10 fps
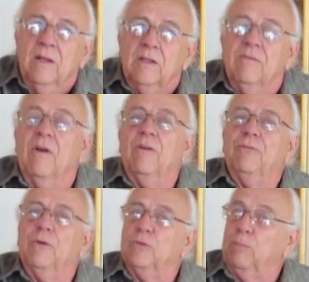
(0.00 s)
The very
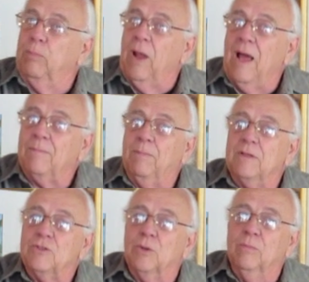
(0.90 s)
first
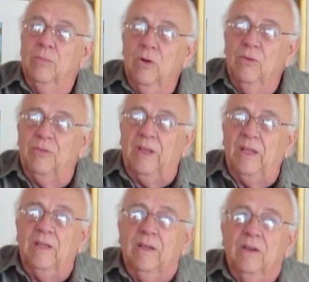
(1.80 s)
blockbuster
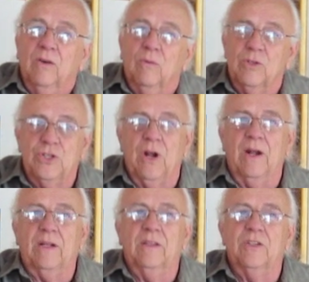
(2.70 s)
movie was
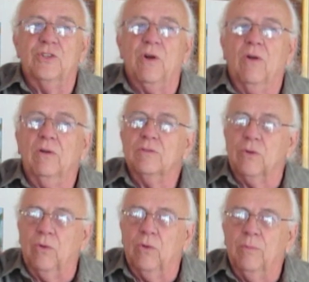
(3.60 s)
shot in the Charles
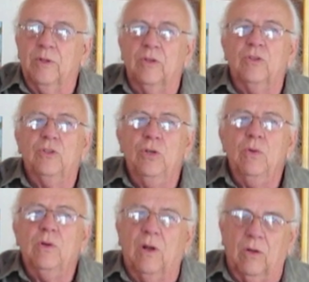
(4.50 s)
Urban
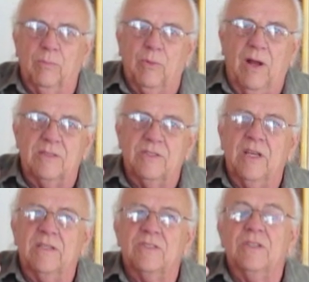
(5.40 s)
2-color
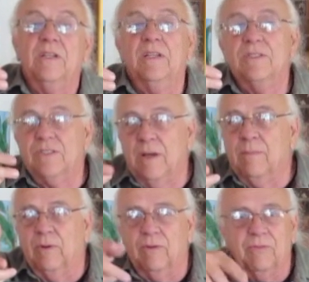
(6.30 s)
process in
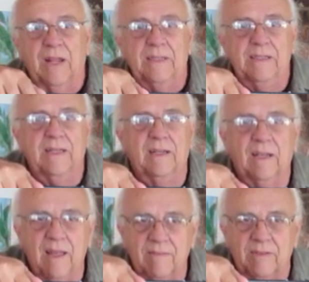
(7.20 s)
December of
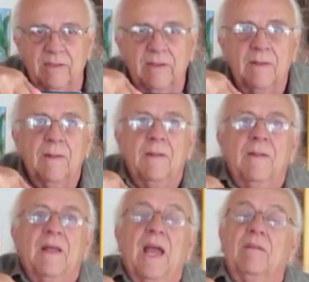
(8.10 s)
1911
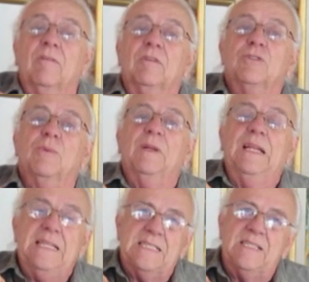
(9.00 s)
and was
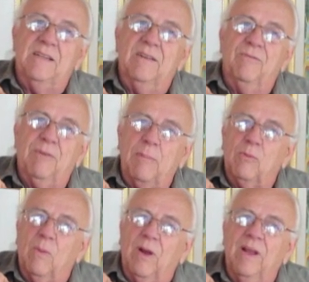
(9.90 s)
released in
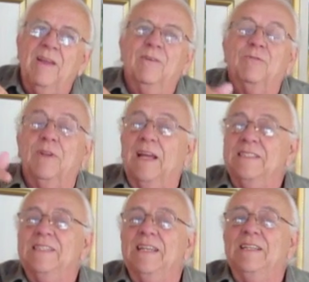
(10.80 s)
February of
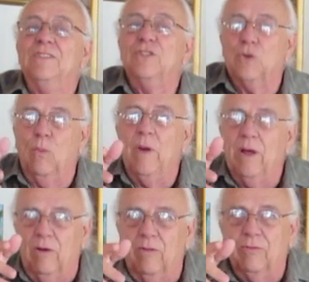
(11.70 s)

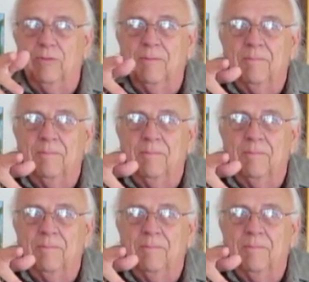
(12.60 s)
1912.